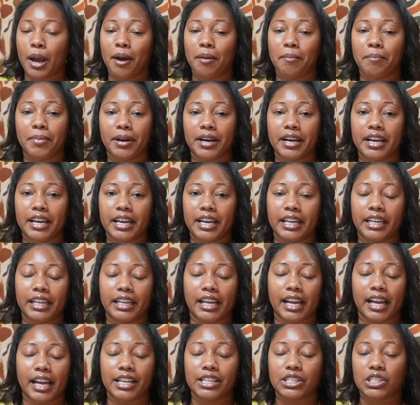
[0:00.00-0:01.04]
but
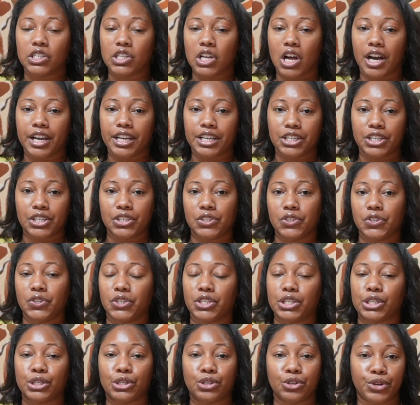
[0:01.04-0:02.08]
as long as you
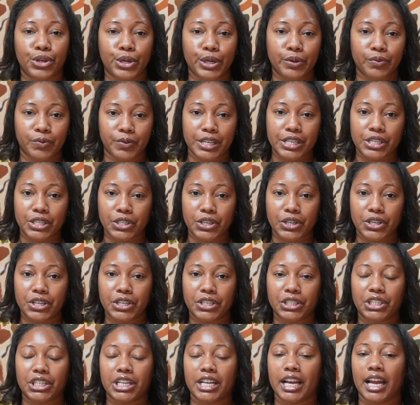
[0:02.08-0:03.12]
just do your
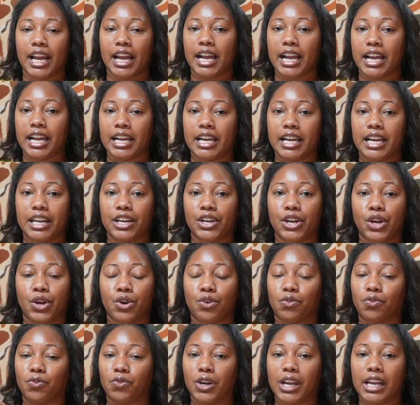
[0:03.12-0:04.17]
research and
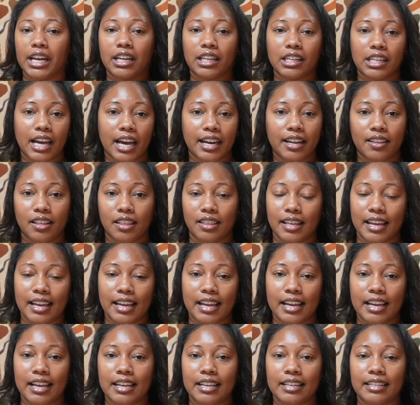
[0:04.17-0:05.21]
read a lot of
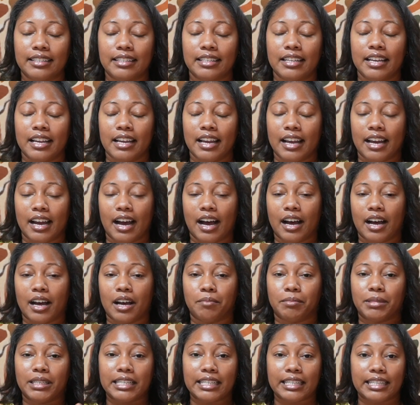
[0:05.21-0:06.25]
things,
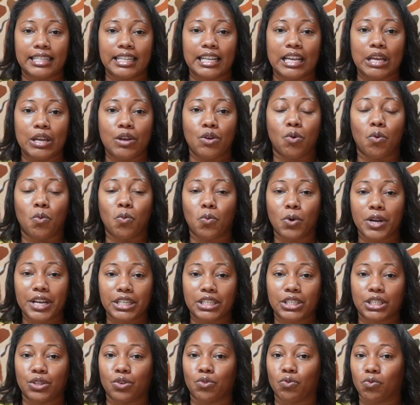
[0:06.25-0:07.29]
to see
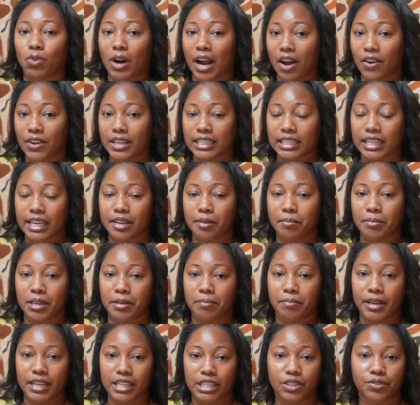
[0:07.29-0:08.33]
which route is going to be
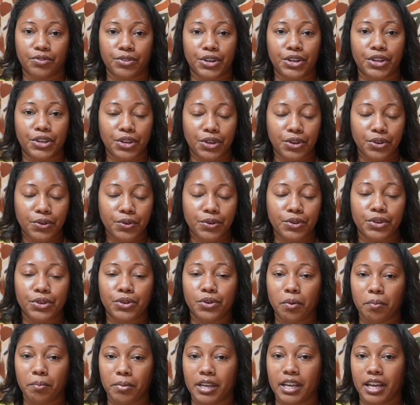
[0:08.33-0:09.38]
best for you,
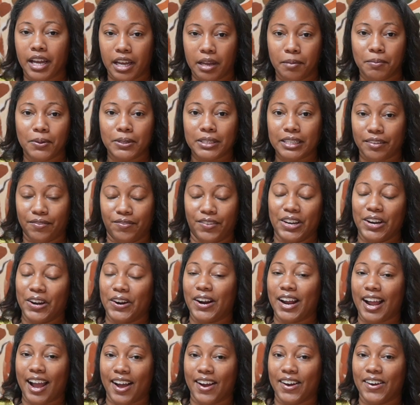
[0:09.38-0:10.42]
you'll be able to figure
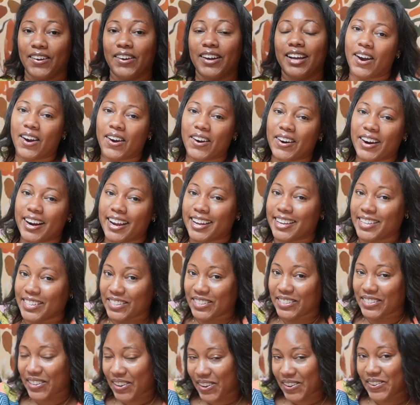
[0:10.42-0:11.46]
it out. All right,
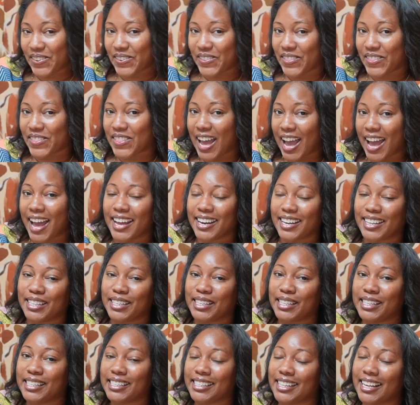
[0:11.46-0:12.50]
so that
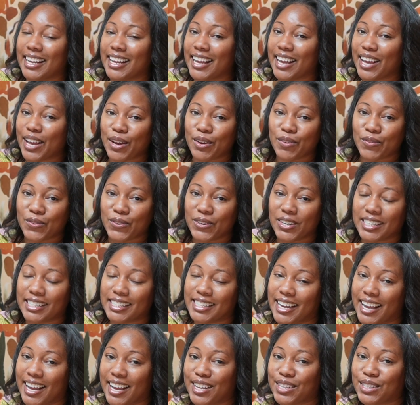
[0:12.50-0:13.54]
is it for
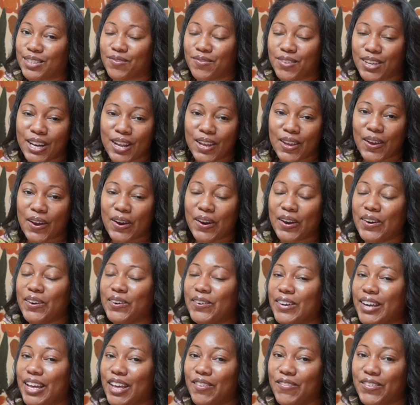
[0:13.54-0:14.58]
today's
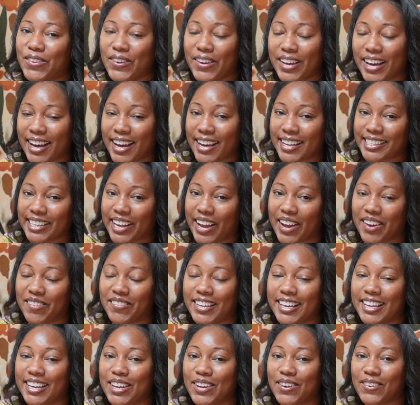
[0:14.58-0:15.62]
video. If you guys have
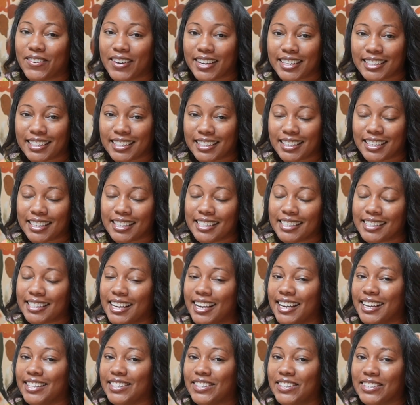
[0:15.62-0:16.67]
any questions,
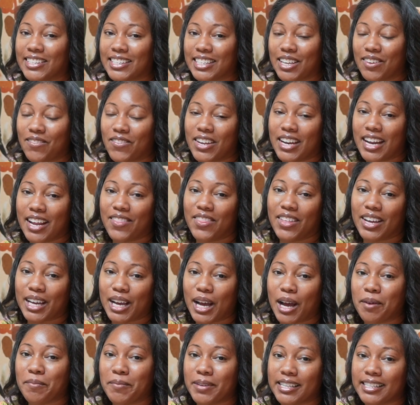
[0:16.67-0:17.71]
just leave it in the
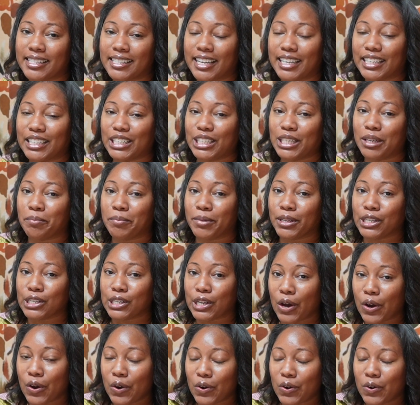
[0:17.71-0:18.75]
comment section
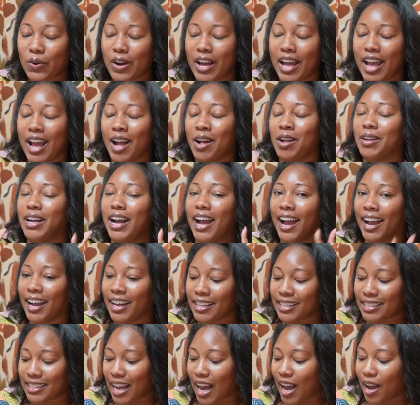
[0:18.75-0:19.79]
below.
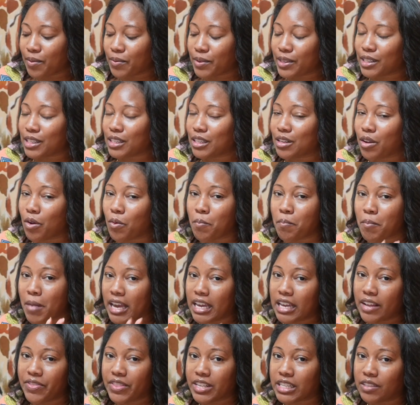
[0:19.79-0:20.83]
As I was
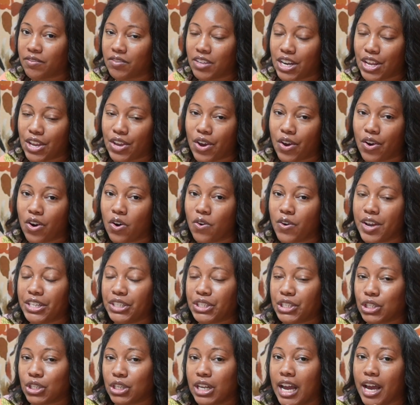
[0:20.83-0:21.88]
making this video and
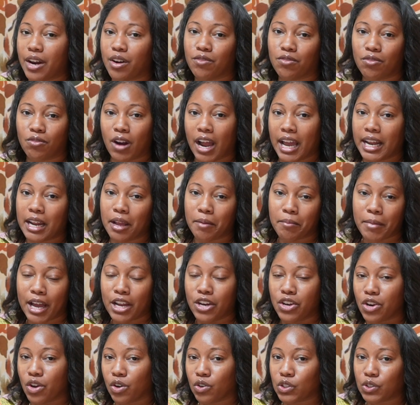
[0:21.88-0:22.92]
just kind of writing my
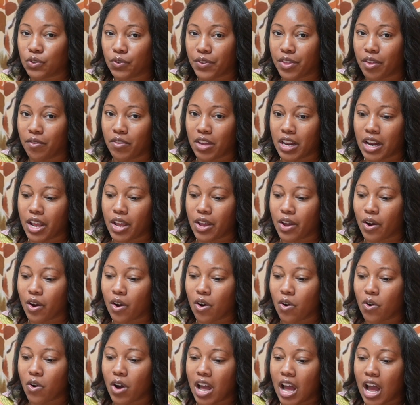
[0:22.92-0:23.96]
notes for the
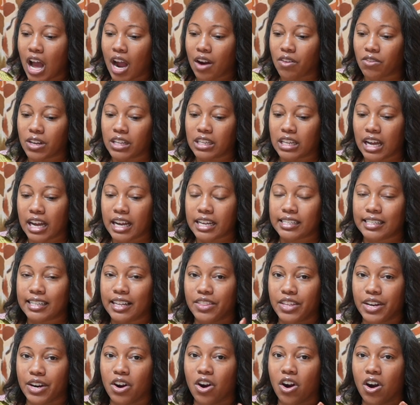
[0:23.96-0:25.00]
video, I realized that
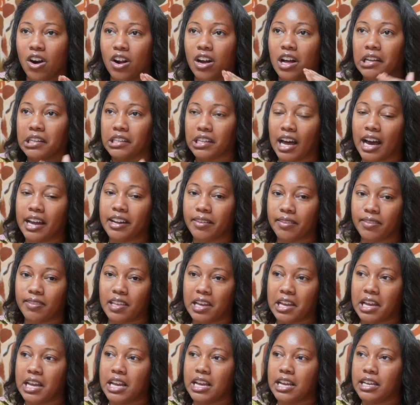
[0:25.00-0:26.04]
there are a lot of
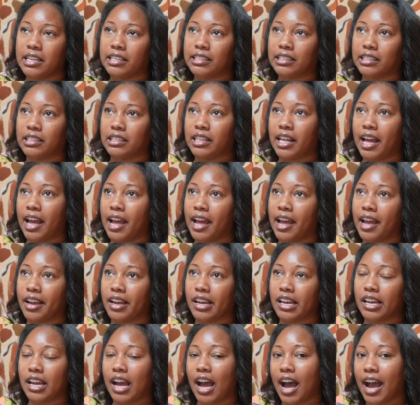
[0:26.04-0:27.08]
things that
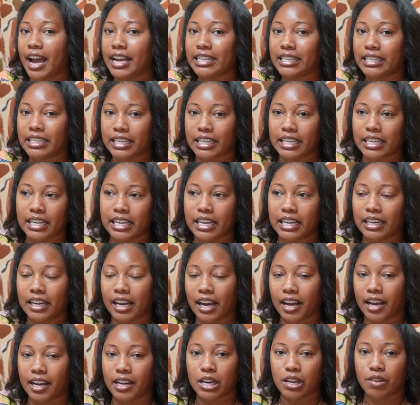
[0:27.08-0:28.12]
I did kind